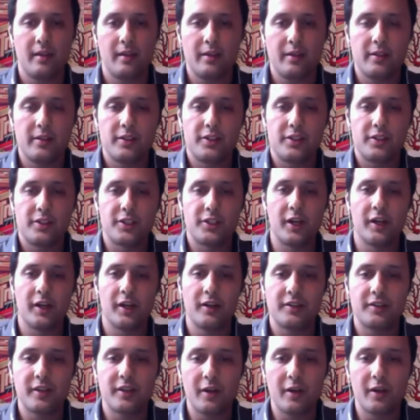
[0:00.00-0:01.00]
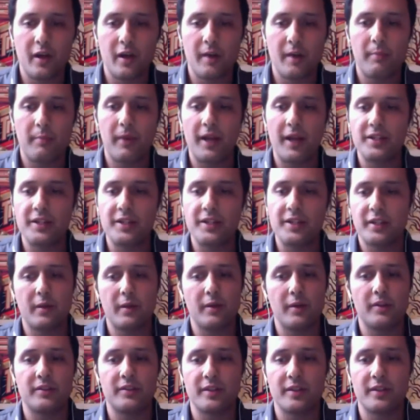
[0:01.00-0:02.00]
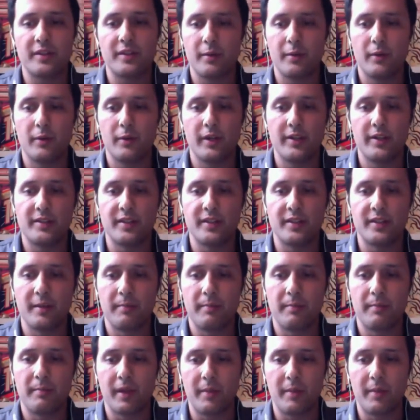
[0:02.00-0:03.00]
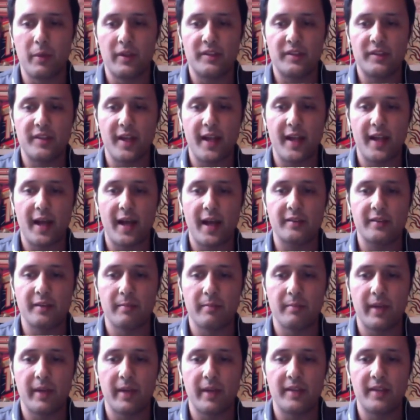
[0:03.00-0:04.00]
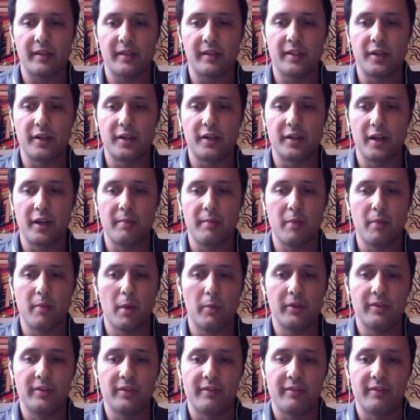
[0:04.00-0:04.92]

Sure. So Project NOAA is really simple. I mean, we set out to basically turn mobile